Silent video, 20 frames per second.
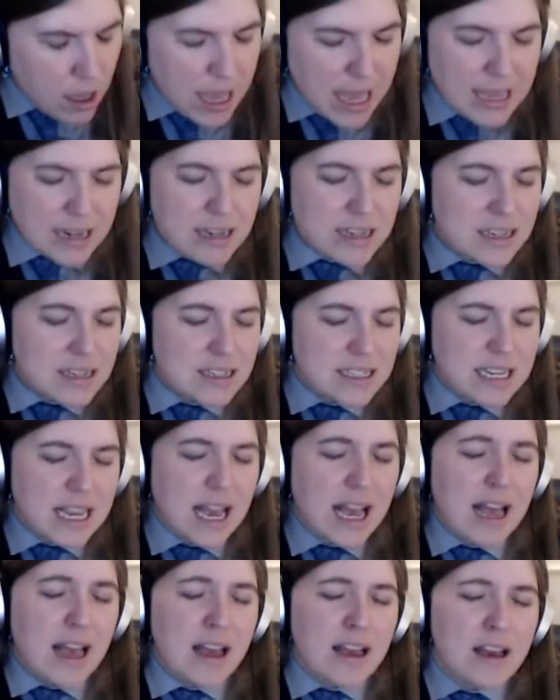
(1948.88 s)
and in
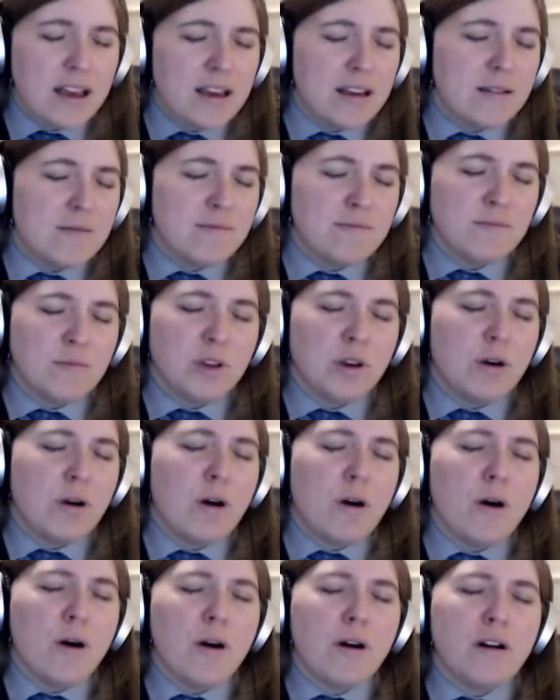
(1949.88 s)
time
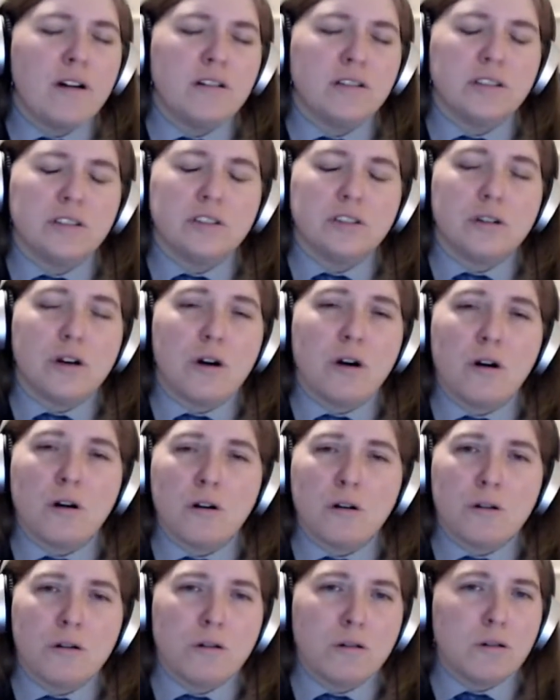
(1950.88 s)
your
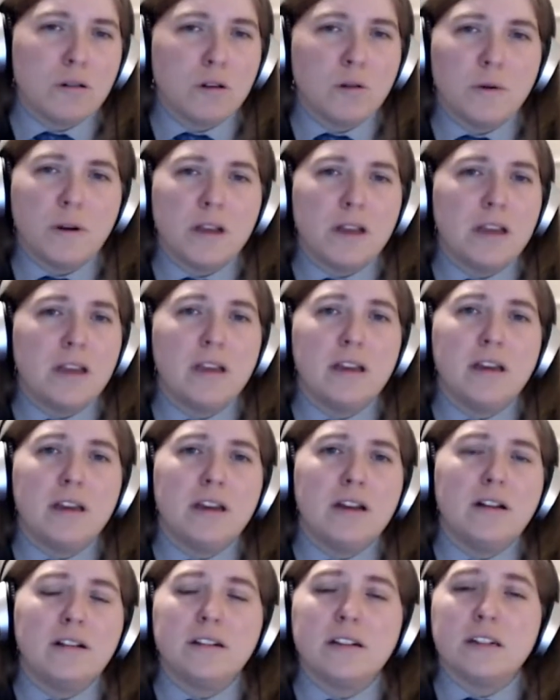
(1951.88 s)
soul
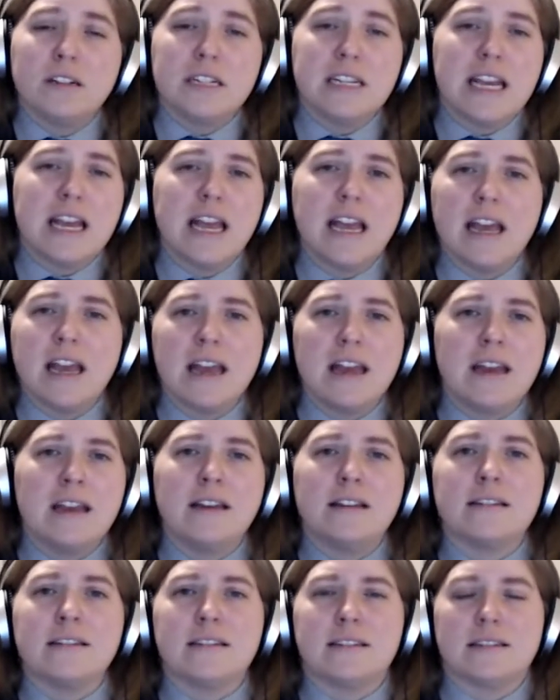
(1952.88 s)
will
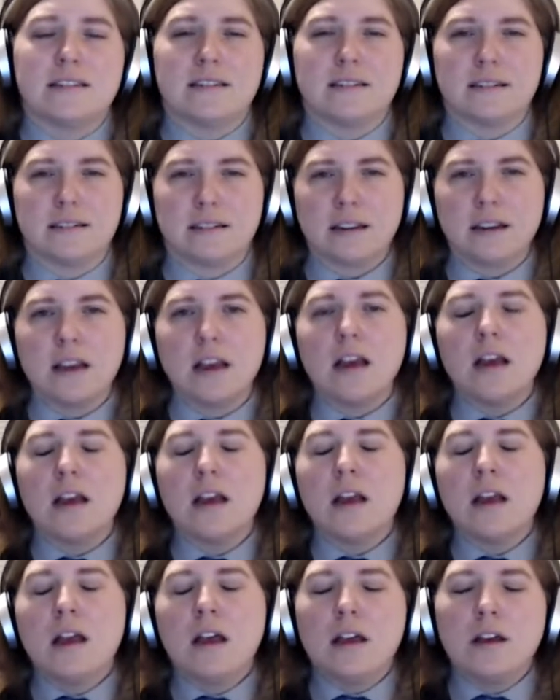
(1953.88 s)
dance
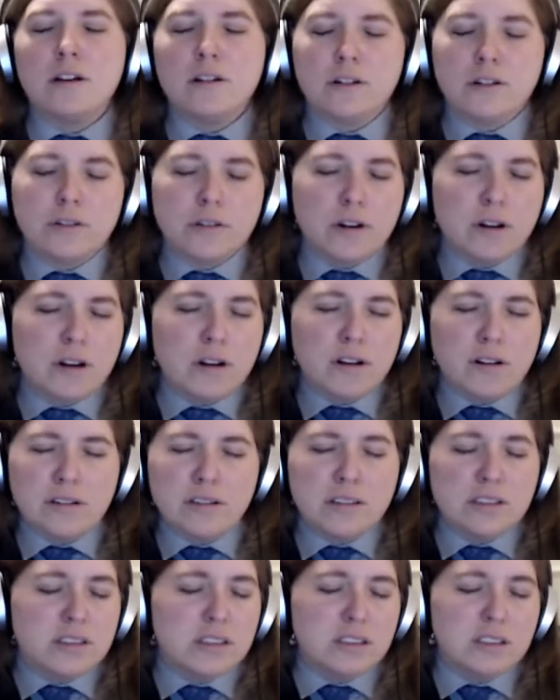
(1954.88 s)

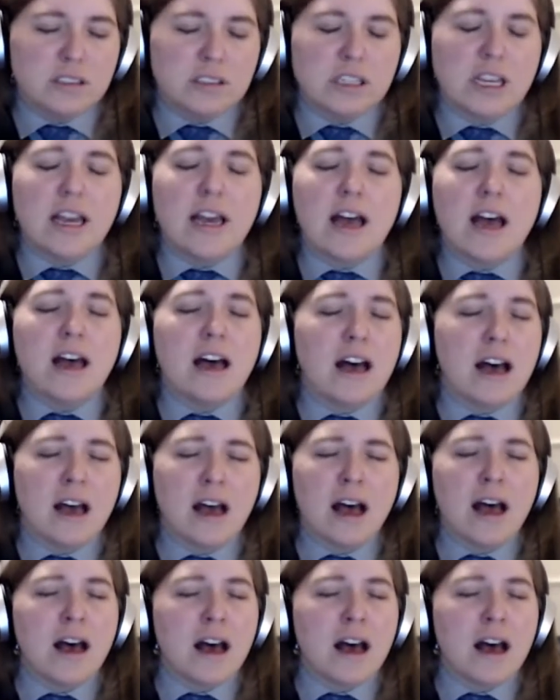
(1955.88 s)
across the sky.